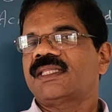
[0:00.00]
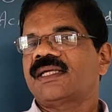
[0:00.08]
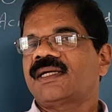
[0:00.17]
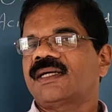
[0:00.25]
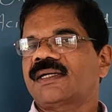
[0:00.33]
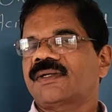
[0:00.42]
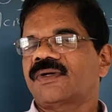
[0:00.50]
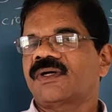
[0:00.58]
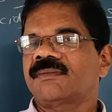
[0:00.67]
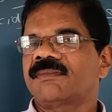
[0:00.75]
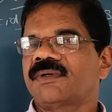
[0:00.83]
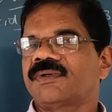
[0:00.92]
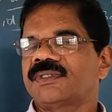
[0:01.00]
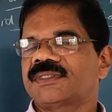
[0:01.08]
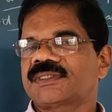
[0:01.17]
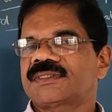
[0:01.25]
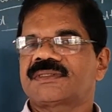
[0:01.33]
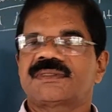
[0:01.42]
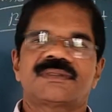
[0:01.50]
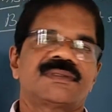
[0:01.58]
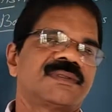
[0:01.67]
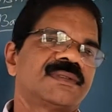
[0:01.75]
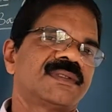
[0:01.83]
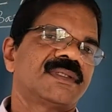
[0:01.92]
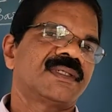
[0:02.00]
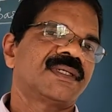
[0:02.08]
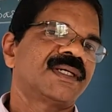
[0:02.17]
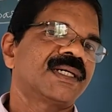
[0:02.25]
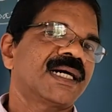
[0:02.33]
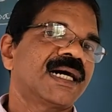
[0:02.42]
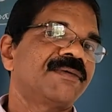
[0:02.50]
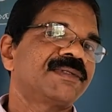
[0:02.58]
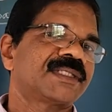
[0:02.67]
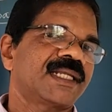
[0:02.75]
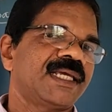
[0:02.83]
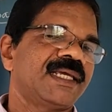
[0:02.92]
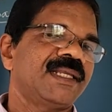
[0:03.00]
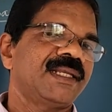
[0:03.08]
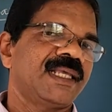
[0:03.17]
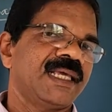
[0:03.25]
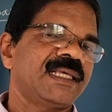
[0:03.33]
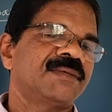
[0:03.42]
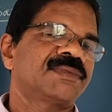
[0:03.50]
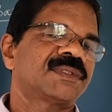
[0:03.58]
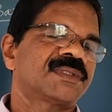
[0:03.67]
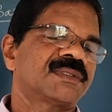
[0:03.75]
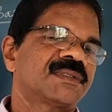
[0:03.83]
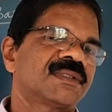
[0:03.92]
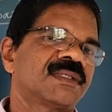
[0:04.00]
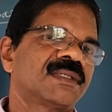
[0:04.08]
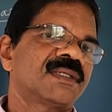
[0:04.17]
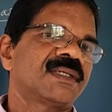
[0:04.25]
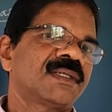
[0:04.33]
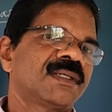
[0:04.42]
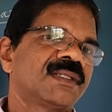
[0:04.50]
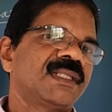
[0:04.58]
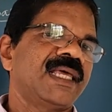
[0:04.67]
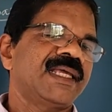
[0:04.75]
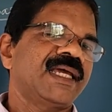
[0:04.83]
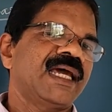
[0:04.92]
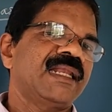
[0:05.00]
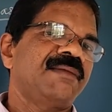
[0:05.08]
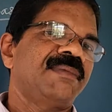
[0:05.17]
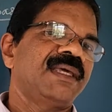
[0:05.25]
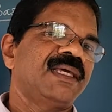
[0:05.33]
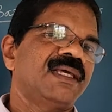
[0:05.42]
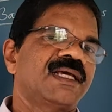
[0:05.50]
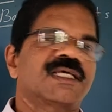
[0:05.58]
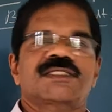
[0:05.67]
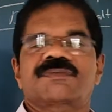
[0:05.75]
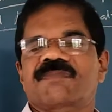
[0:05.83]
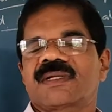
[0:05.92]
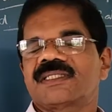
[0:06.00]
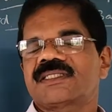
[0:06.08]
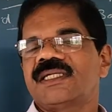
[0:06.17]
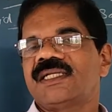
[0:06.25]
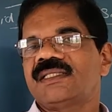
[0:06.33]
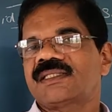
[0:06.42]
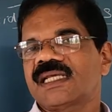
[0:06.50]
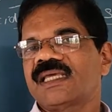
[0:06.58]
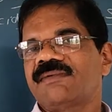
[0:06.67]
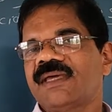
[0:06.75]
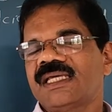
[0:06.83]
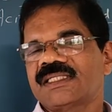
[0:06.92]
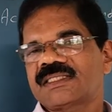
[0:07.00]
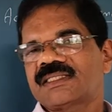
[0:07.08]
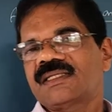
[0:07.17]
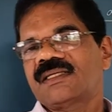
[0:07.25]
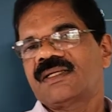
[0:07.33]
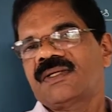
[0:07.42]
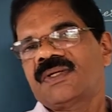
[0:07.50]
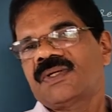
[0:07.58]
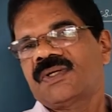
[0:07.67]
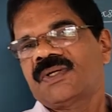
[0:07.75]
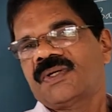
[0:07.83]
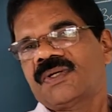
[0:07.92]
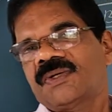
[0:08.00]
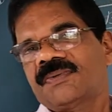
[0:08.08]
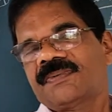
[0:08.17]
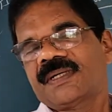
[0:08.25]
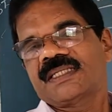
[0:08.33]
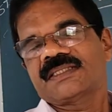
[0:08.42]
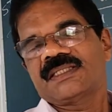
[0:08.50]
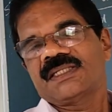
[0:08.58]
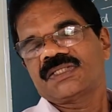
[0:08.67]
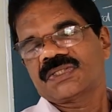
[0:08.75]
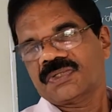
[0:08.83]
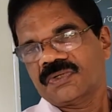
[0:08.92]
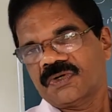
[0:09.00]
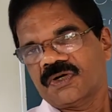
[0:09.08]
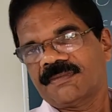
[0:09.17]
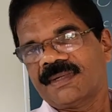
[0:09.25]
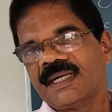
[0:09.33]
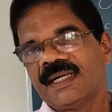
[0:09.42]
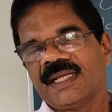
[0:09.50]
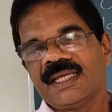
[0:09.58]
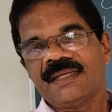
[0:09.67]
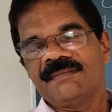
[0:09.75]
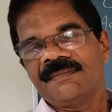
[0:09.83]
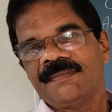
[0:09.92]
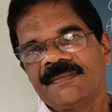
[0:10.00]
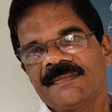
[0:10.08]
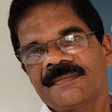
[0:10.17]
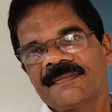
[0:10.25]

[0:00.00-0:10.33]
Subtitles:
the compounds have 3 names. They can be expressed in 3 ways. First is common name,